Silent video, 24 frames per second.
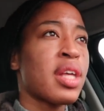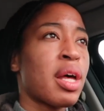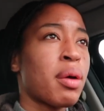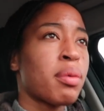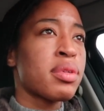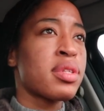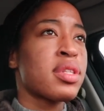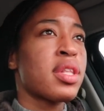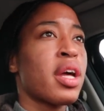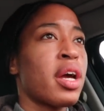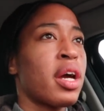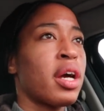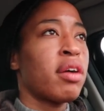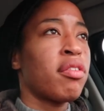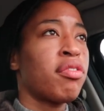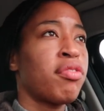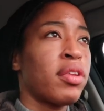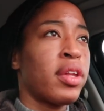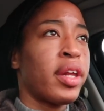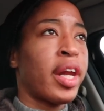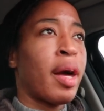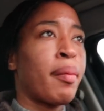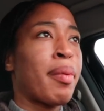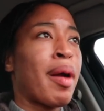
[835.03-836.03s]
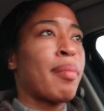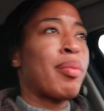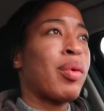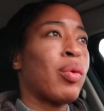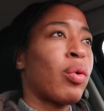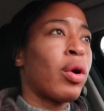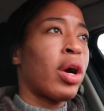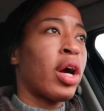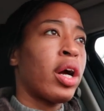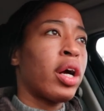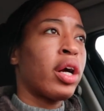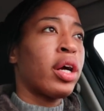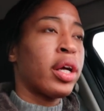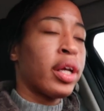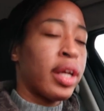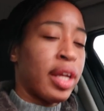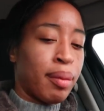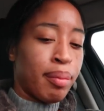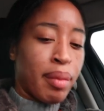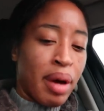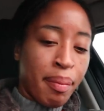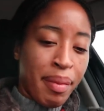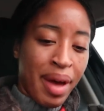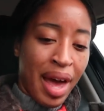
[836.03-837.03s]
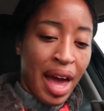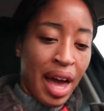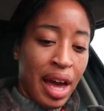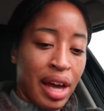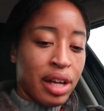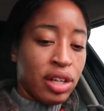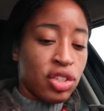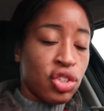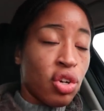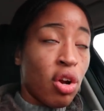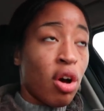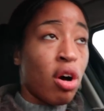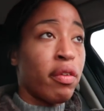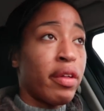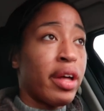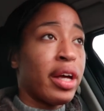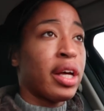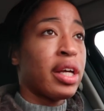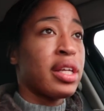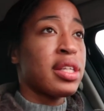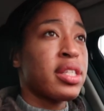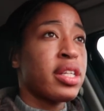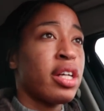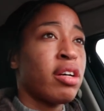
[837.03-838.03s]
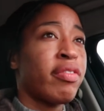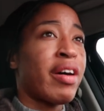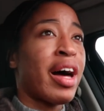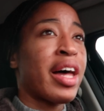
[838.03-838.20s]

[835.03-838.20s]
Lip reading: I was there filling out paperwork, getting my badge and all that good stuff.